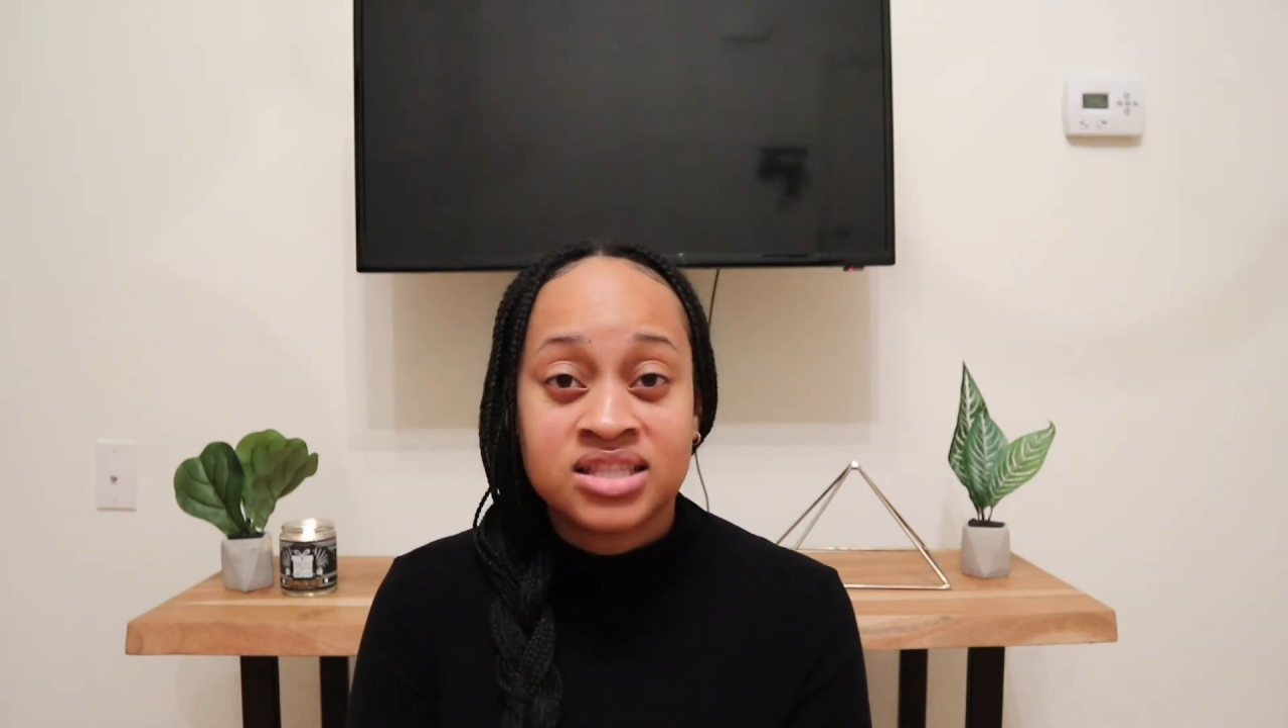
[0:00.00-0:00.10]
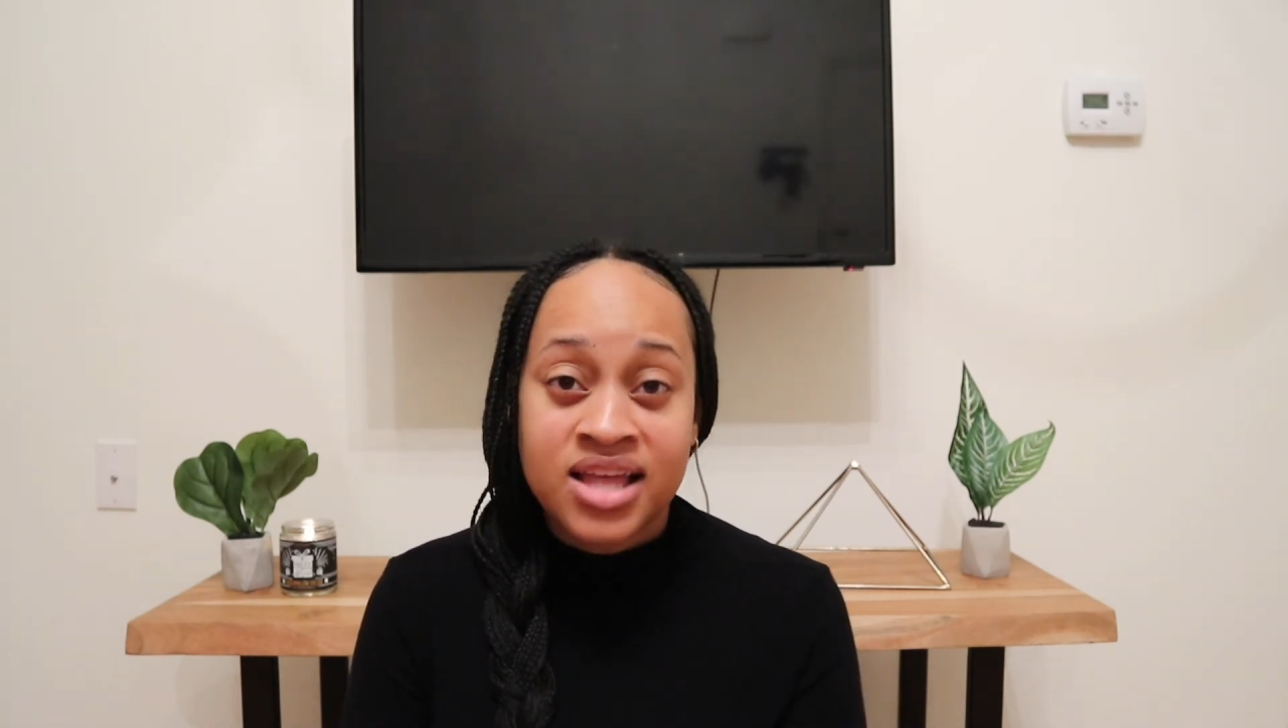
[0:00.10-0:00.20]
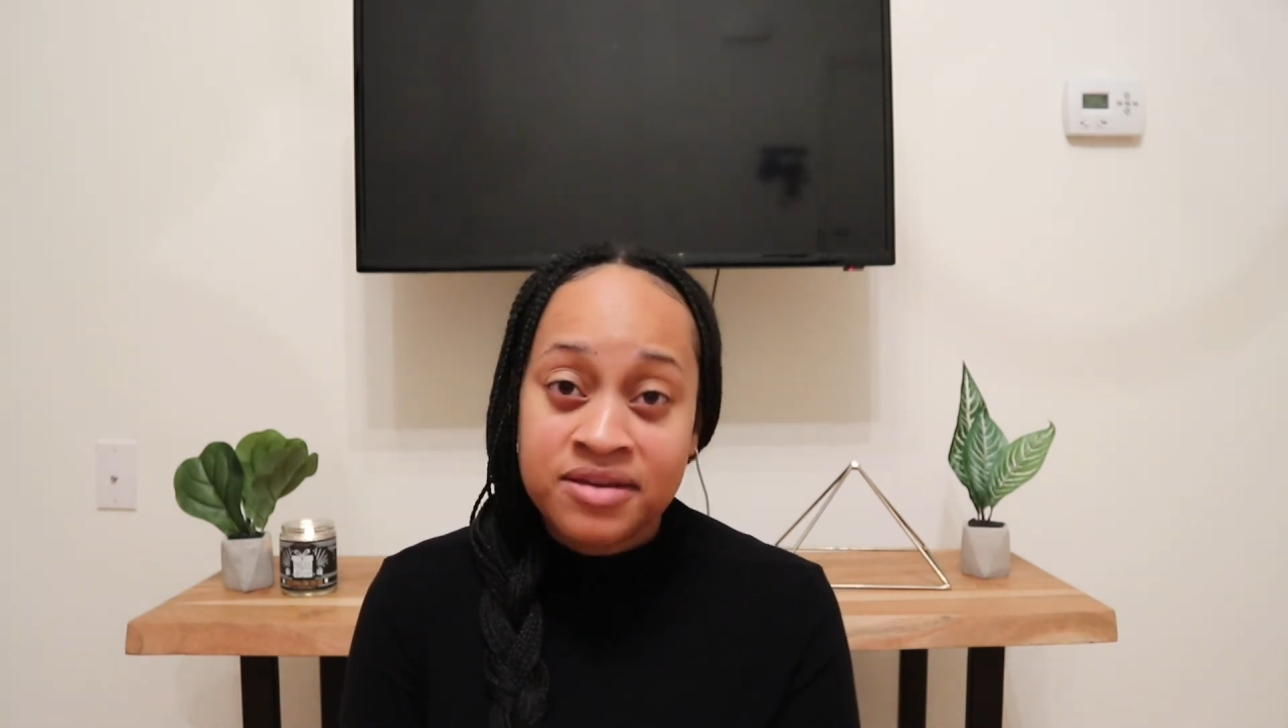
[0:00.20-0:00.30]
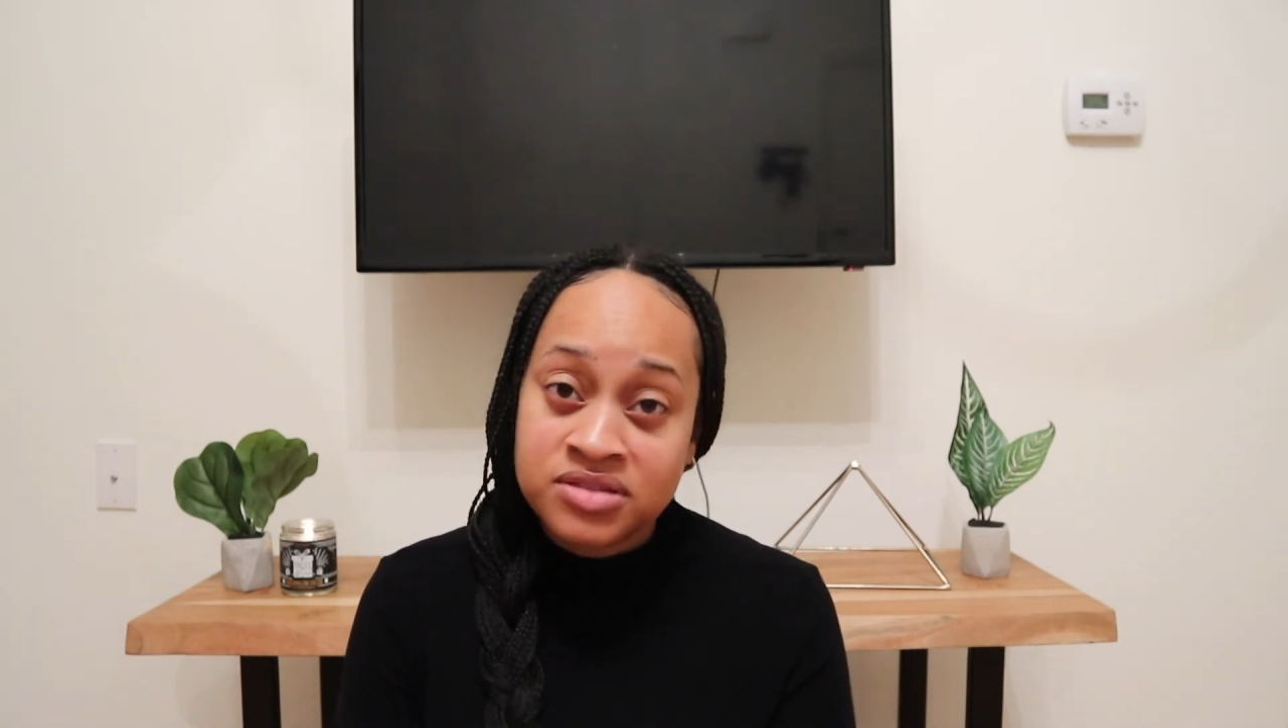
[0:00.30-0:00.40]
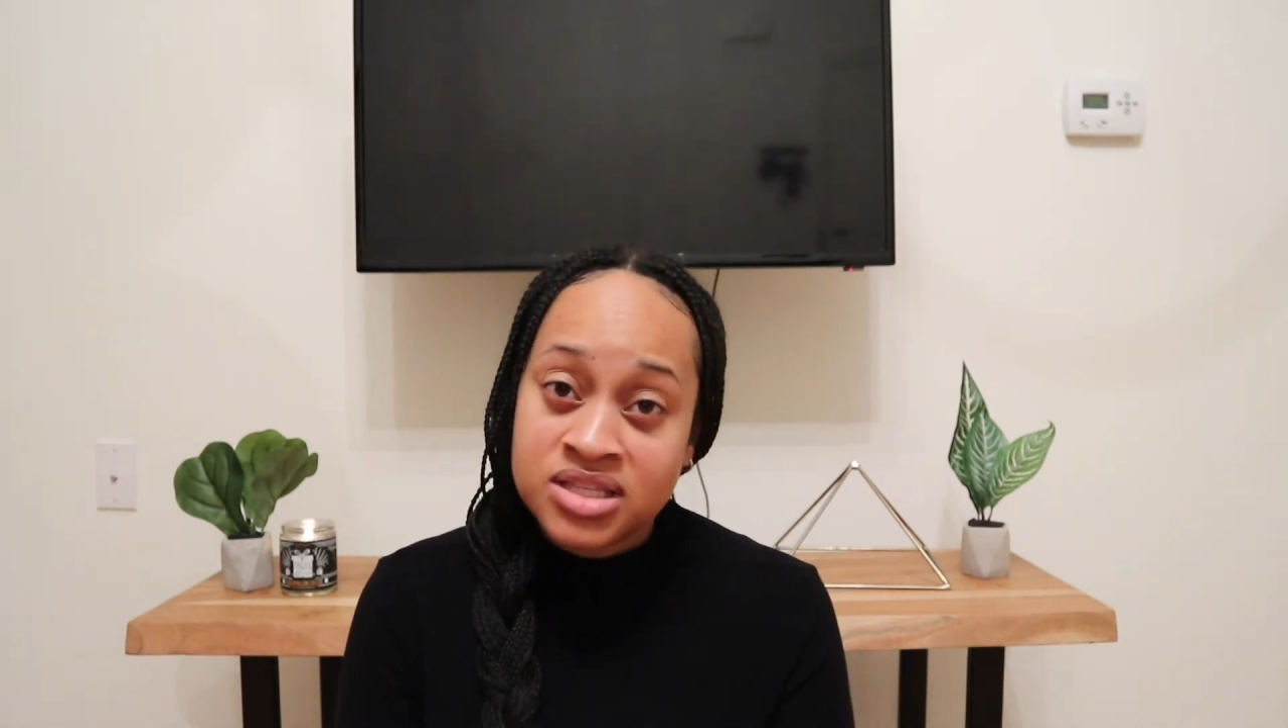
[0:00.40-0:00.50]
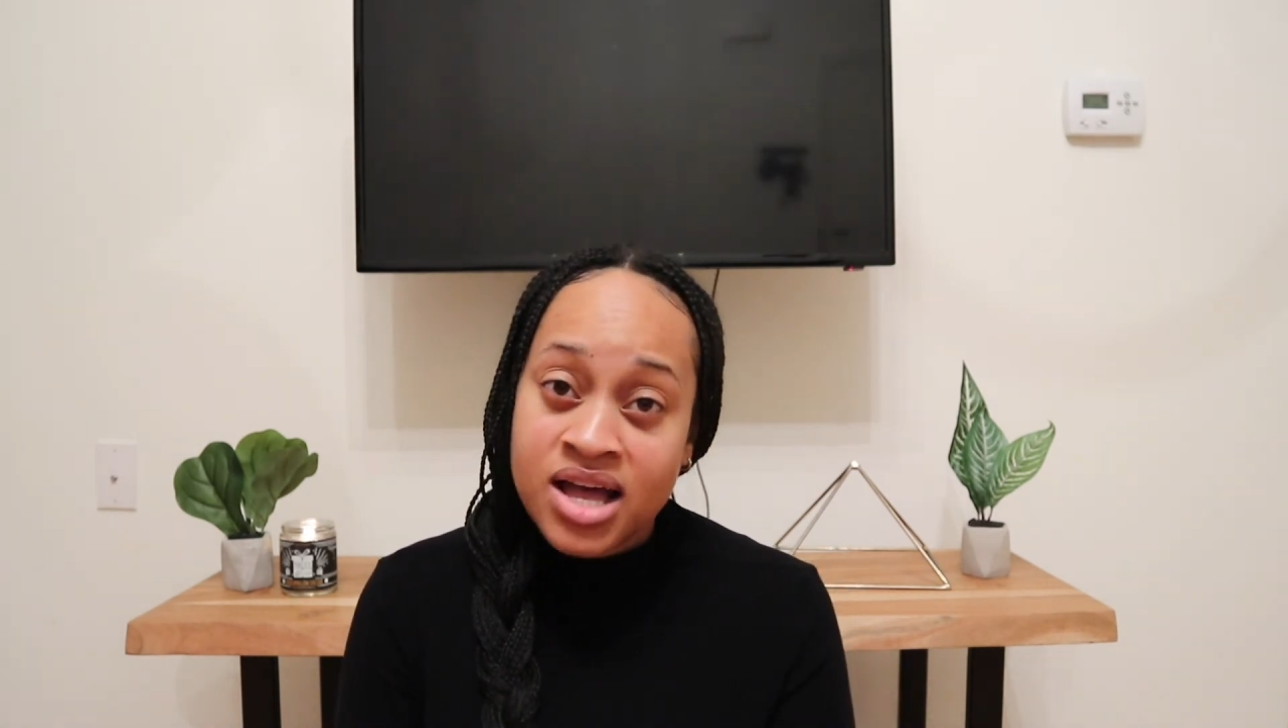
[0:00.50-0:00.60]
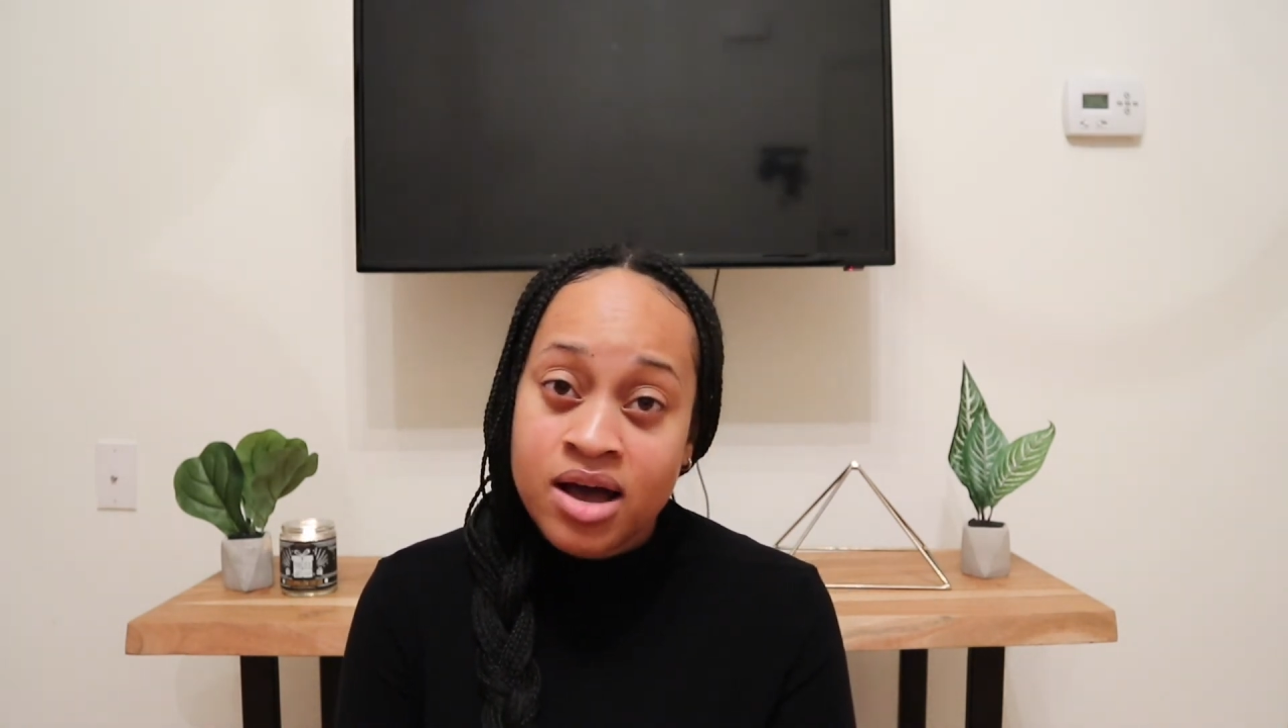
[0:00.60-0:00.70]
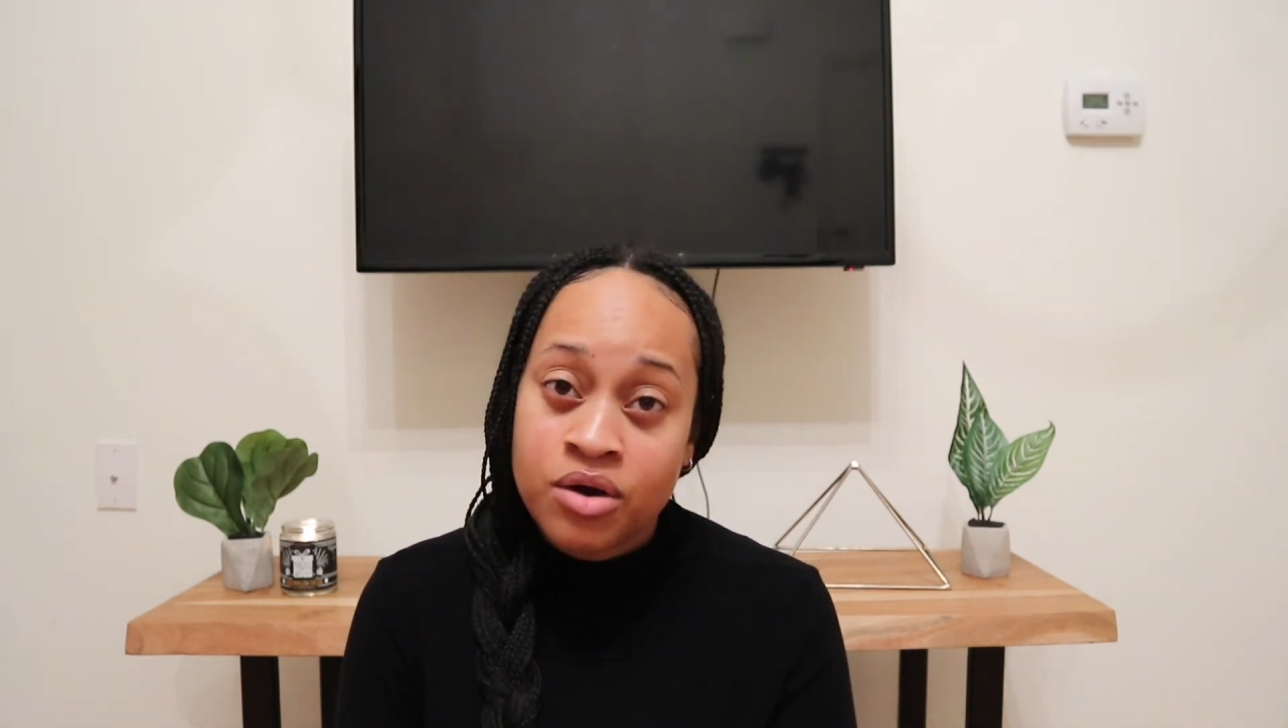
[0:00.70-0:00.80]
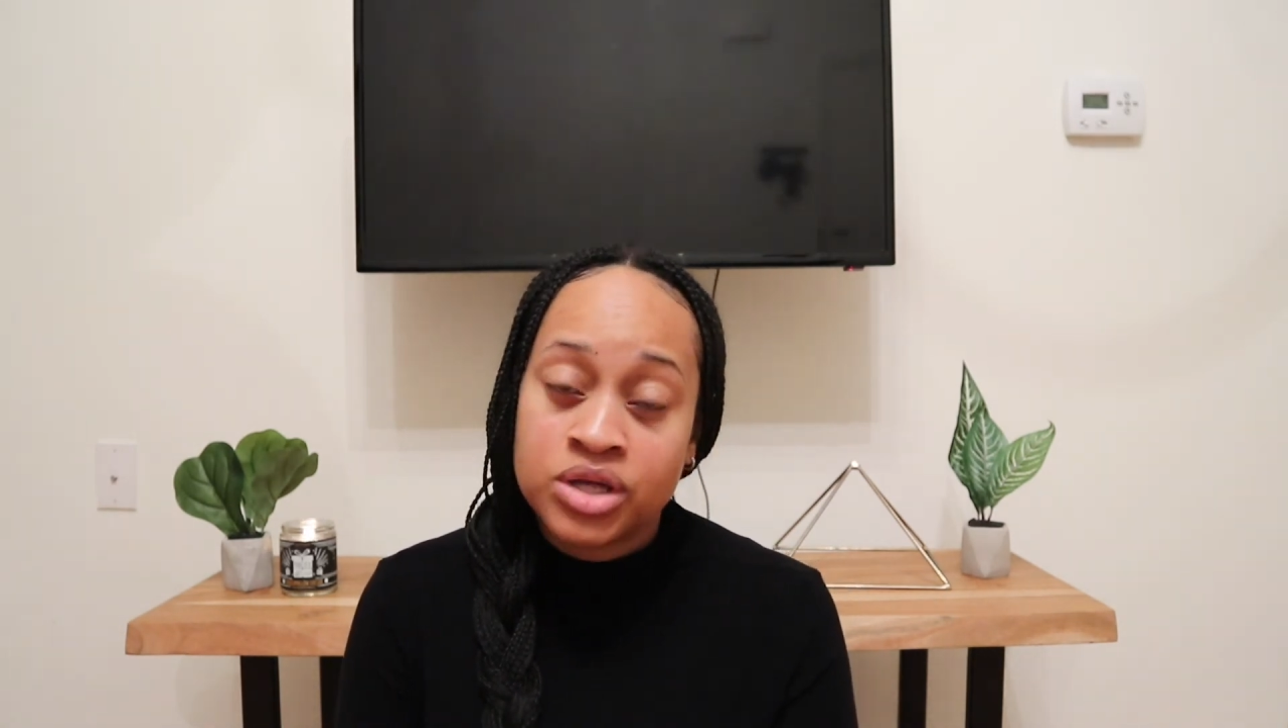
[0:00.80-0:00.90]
lifestyle